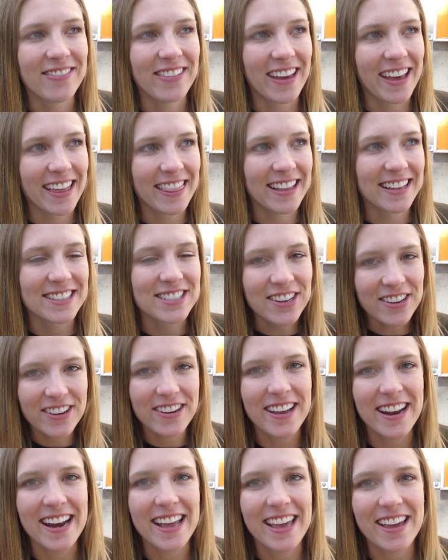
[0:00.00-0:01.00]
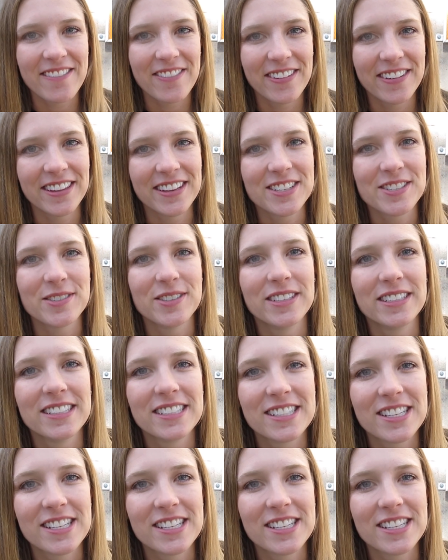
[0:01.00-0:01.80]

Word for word: but that's all you're gonna get for this one.